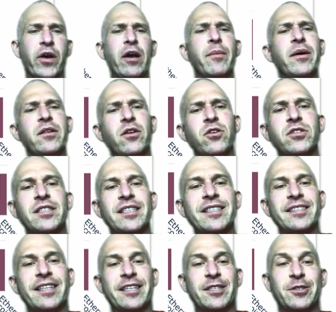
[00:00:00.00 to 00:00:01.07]
How about those? Things
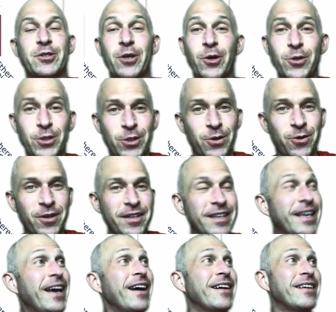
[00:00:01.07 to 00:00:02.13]
like Dogecoin.
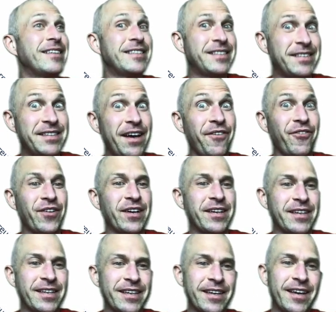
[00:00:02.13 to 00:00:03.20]
Yeah,
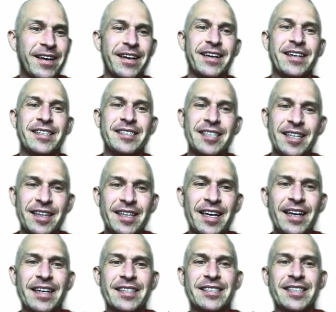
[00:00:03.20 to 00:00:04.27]
definitely.
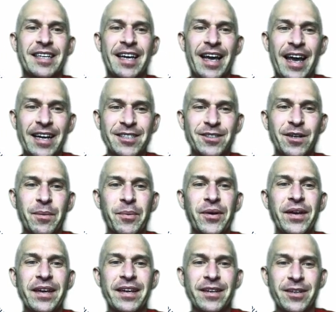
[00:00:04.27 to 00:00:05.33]
Synthetix,
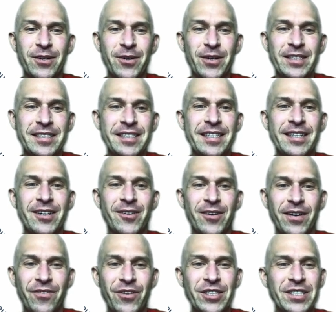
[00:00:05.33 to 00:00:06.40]
XRP, USD
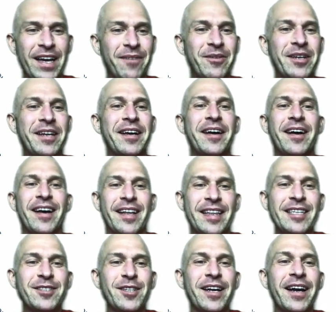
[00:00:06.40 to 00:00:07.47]
coin. I mean,
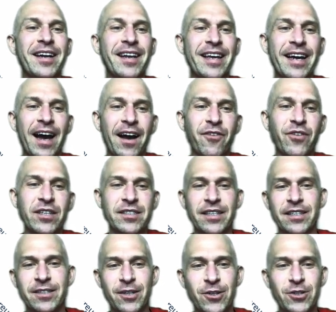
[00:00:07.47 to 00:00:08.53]
these are kind of like obvious,
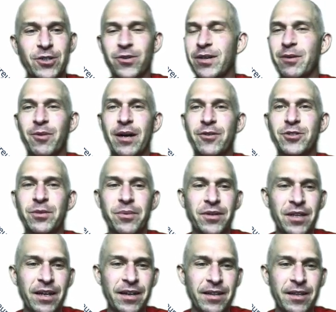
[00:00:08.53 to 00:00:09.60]
like Dogecoin. Why would you put
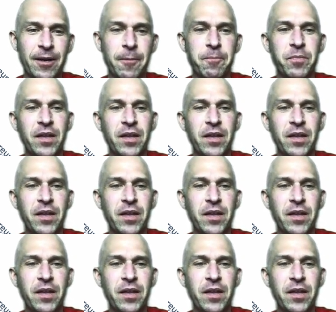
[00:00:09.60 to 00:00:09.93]
that in there?